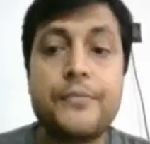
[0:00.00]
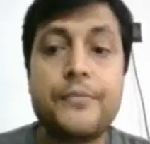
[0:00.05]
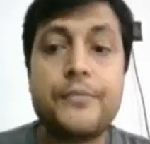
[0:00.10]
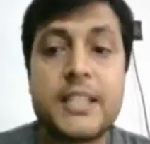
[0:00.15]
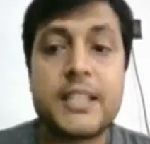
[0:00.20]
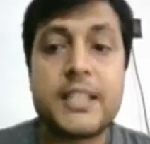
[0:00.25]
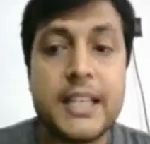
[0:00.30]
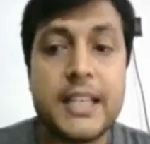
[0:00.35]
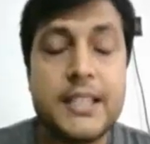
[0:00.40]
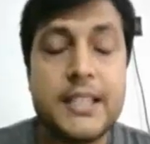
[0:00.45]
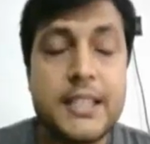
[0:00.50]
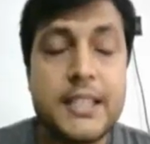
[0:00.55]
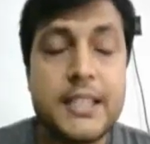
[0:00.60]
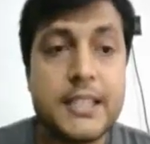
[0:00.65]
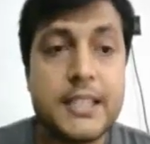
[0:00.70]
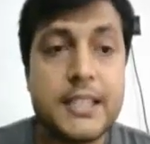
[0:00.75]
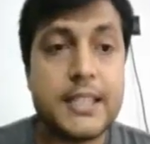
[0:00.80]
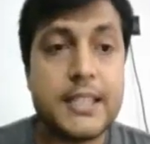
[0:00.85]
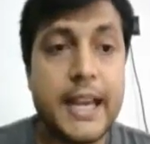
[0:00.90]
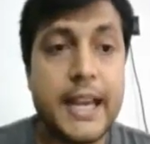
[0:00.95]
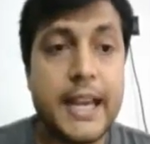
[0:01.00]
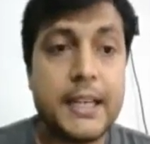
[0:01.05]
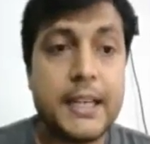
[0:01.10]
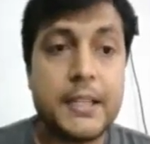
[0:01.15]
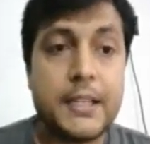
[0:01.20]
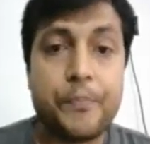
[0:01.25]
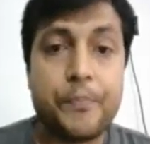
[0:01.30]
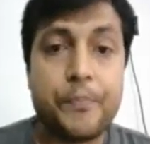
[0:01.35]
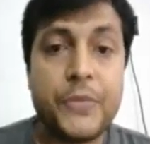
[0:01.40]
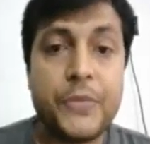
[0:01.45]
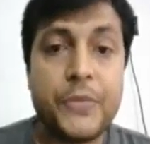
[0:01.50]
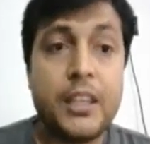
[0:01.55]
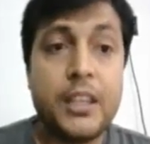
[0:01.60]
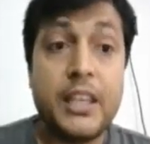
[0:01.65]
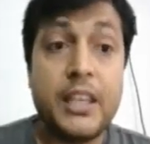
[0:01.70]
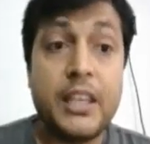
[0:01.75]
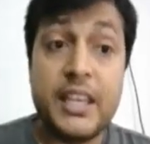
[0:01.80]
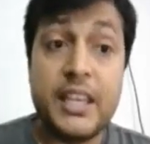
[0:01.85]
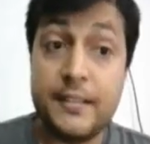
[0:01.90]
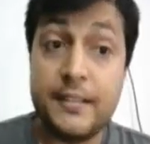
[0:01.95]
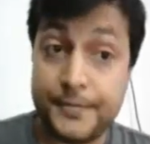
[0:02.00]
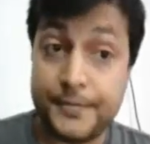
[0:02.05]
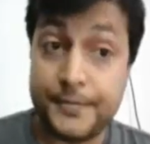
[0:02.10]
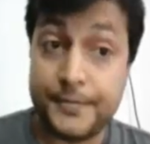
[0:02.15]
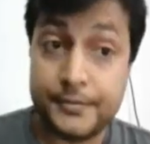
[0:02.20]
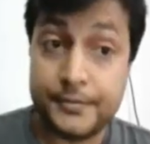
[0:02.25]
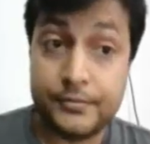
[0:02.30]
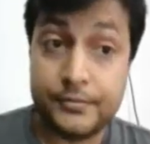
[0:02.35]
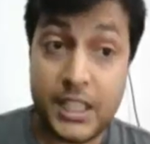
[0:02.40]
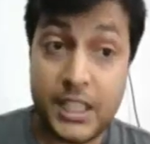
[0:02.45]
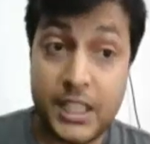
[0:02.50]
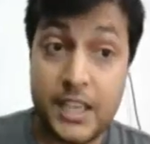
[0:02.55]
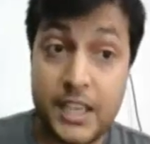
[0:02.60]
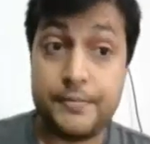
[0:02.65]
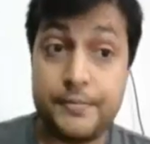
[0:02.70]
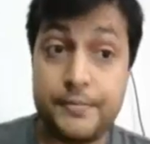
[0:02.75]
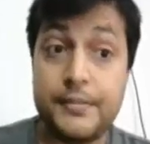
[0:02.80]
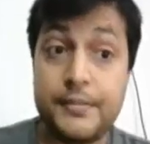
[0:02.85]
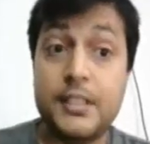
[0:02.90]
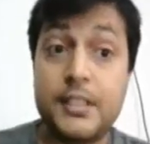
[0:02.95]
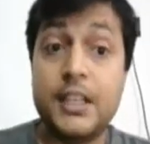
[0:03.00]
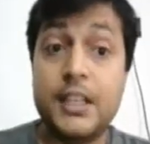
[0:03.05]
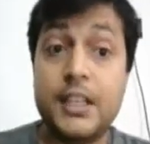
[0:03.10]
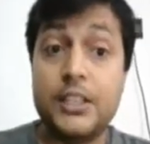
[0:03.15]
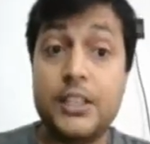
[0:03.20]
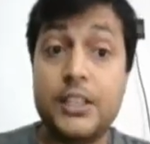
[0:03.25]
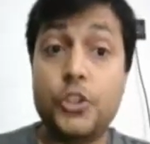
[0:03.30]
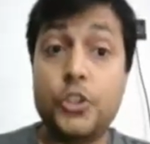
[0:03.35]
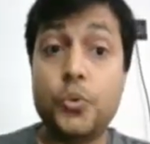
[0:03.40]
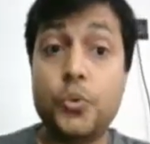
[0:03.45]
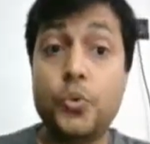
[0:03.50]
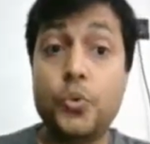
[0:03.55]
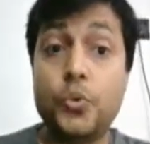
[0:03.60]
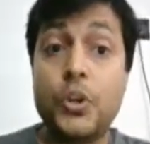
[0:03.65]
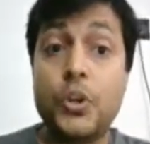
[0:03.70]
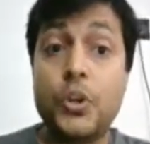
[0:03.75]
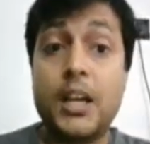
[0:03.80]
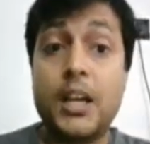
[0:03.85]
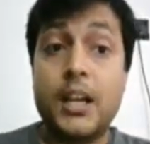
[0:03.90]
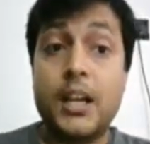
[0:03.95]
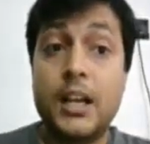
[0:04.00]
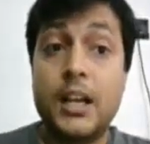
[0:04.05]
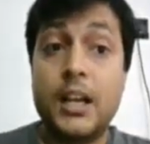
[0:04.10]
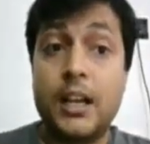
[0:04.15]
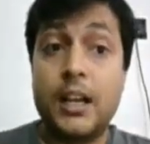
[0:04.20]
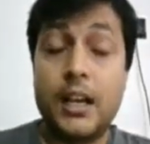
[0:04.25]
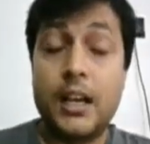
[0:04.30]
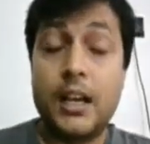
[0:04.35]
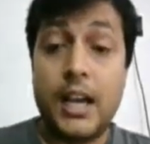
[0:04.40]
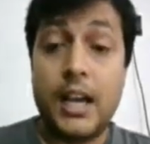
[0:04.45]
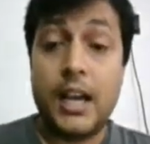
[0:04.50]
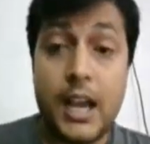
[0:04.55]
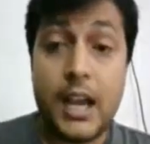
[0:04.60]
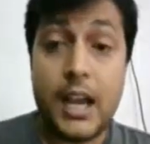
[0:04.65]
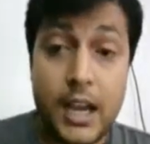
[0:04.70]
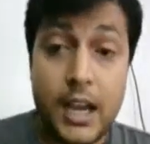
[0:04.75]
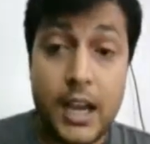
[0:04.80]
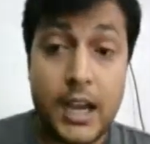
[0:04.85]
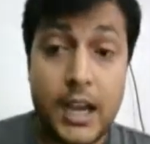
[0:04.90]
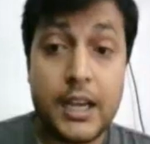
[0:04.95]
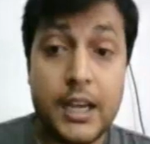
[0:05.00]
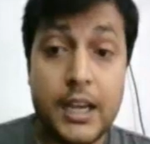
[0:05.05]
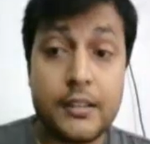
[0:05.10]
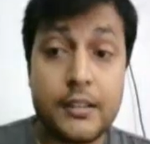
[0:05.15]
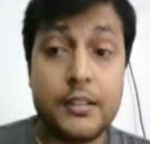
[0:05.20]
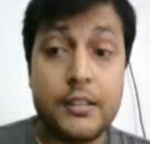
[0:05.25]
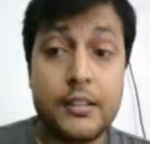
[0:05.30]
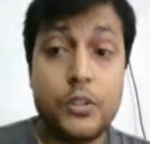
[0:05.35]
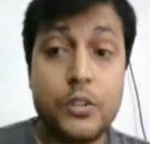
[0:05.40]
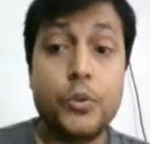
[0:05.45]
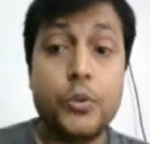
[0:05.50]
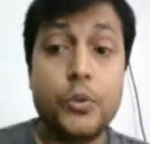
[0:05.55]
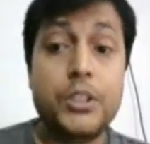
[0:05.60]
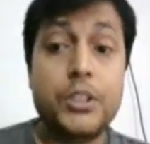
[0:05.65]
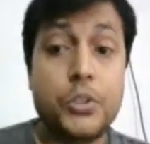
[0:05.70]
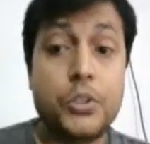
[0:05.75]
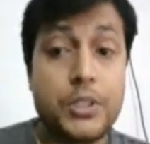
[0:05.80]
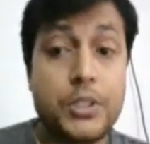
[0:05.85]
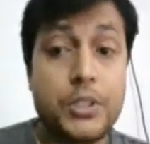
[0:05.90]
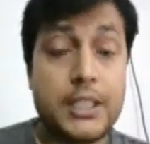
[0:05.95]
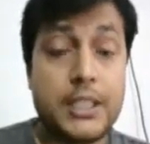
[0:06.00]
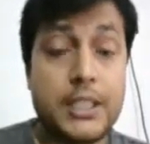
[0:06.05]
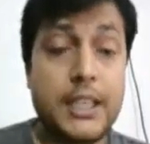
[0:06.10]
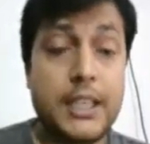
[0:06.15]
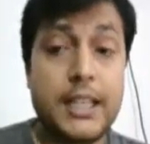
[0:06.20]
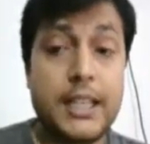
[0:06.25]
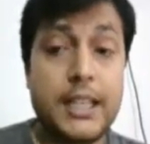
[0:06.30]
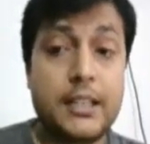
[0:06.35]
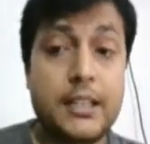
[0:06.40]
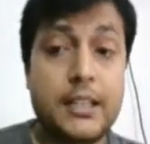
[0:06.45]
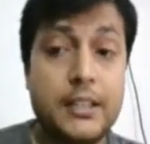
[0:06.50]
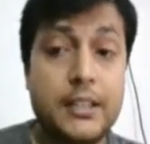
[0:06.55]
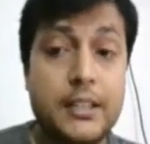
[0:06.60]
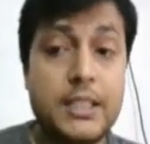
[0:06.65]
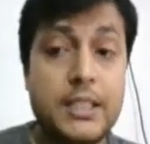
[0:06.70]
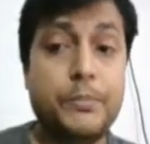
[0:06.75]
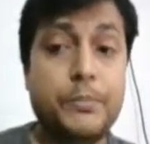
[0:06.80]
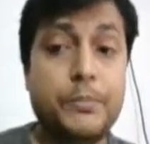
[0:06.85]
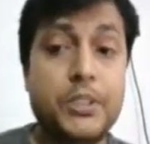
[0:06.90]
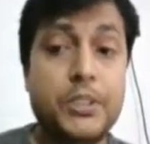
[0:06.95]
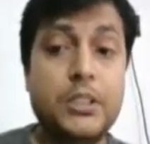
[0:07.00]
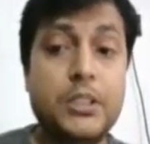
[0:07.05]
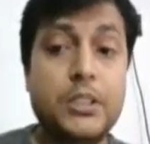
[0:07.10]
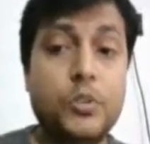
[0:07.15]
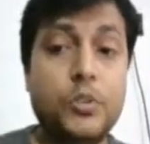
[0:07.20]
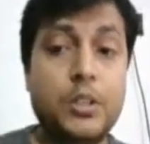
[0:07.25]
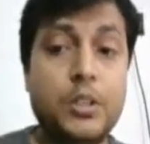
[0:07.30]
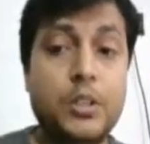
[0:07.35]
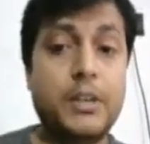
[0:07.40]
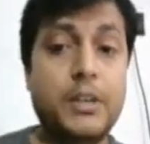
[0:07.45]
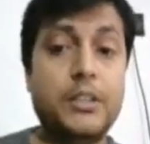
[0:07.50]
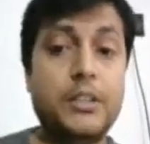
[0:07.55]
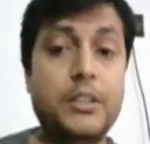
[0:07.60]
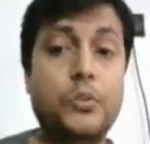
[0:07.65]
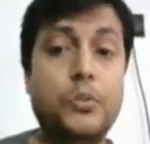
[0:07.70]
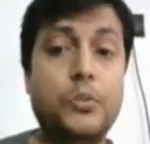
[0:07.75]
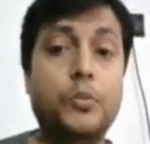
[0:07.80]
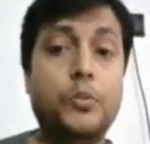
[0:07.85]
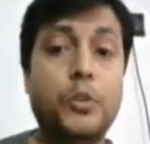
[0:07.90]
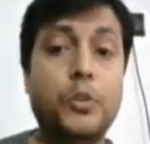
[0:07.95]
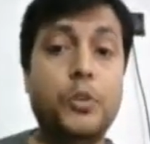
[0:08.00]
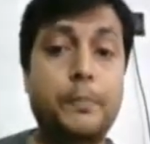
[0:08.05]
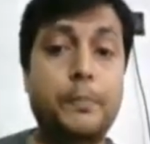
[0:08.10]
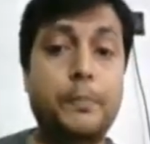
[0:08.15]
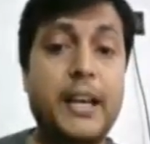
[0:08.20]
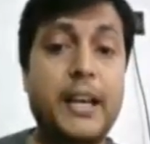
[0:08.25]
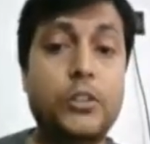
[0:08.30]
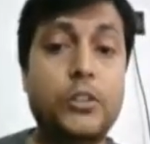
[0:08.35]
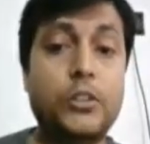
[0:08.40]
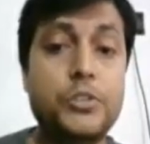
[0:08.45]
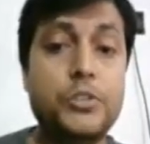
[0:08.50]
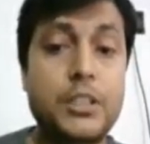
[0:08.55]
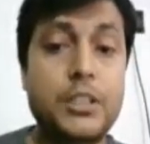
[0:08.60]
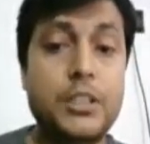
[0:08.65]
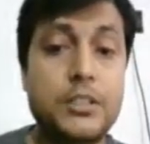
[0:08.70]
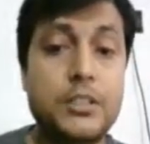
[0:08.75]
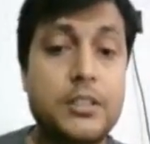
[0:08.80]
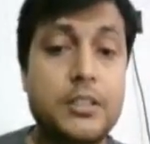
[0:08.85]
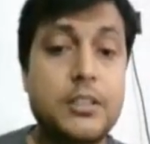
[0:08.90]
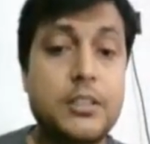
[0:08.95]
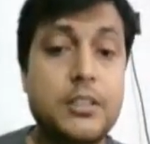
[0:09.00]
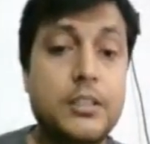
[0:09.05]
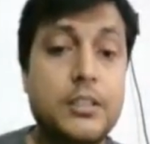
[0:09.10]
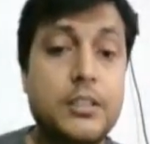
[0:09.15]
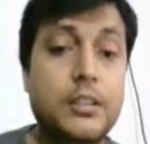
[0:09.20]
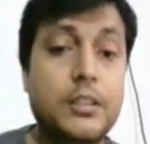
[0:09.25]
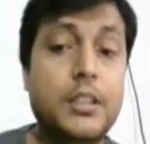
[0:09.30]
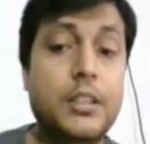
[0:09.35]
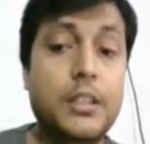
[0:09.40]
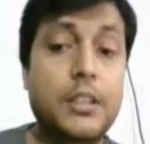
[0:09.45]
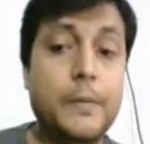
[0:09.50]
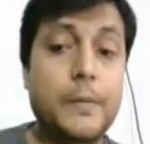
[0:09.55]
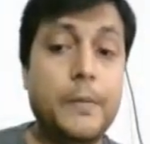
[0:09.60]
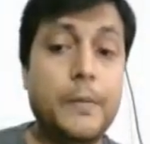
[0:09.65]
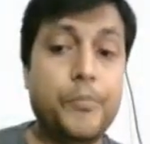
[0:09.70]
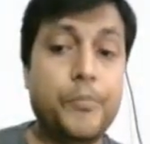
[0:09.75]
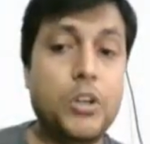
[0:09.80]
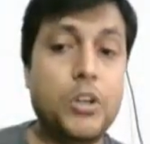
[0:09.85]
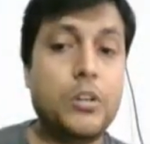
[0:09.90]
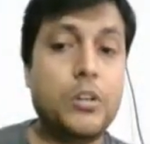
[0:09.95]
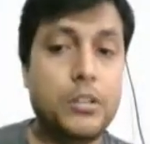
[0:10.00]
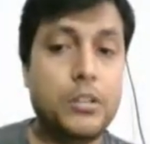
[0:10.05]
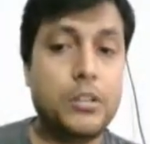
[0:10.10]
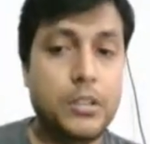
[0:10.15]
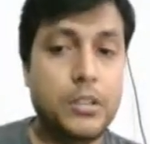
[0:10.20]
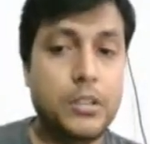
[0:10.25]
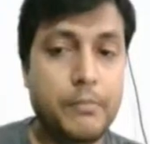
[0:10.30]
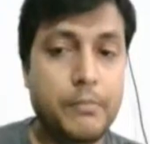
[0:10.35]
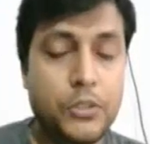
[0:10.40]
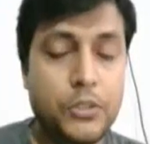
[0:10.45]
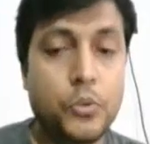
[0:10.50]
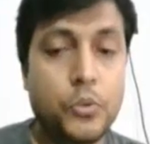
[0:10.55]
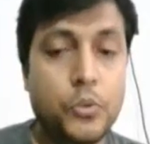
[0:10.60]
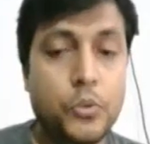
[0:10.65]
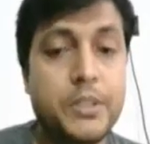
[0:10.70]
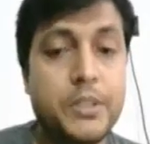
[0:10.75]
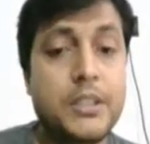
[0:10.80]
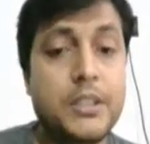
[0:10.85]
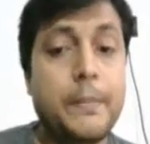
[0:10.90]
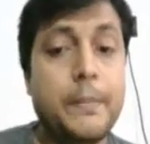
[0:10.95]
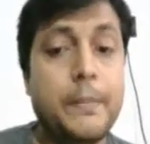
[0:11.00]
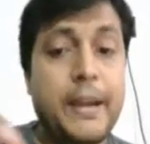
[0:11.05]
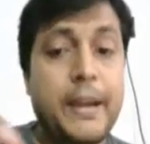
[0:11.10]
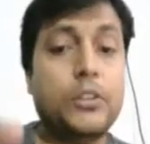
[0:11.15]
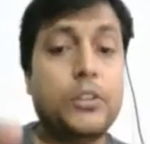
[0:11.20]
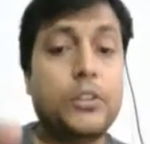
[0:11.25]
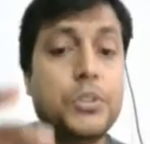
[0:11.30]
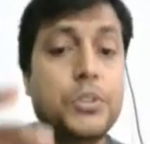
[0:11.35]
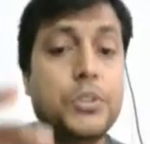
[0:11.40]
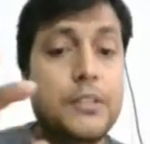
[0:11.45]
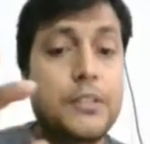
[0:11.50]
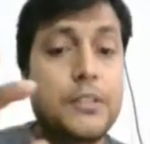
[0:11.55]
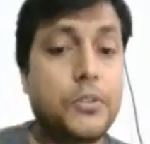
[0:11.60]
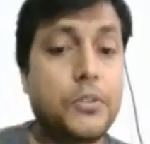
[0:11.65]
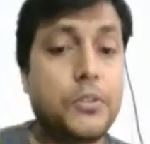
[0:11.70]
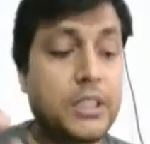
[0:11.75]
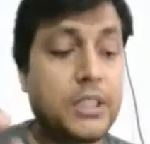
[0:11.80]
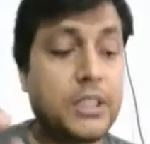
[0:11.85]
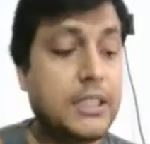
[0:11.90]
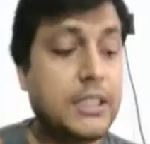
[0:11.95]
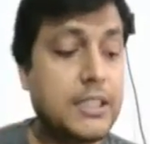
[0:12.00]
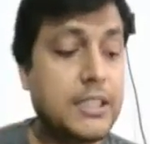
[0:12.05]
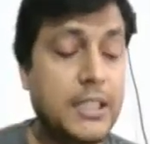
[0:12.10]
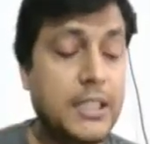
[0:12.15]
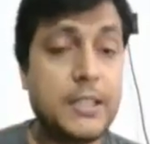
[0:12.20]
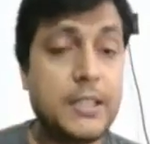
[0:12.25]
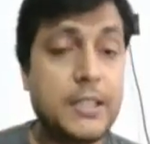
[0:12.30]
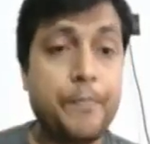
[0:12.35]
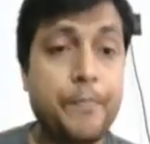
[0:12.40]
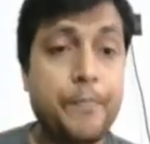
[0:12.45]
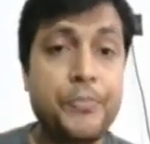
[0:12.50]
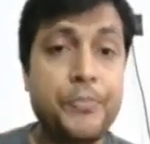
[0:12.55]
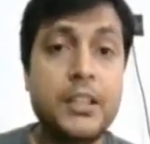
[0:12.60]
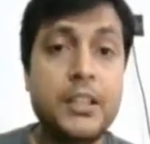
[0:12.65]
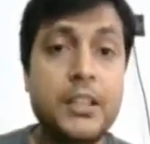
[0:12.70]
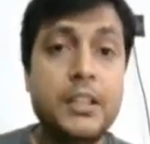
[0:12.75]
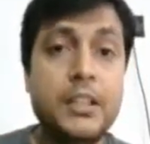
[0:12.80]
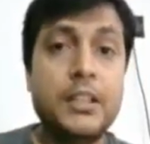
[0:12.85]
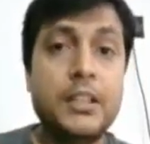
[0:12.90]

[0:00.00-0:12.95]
emphasizes that if if you are going to say that this particular microbe or pathogen is the, or the microbe is the pathogen for that disease,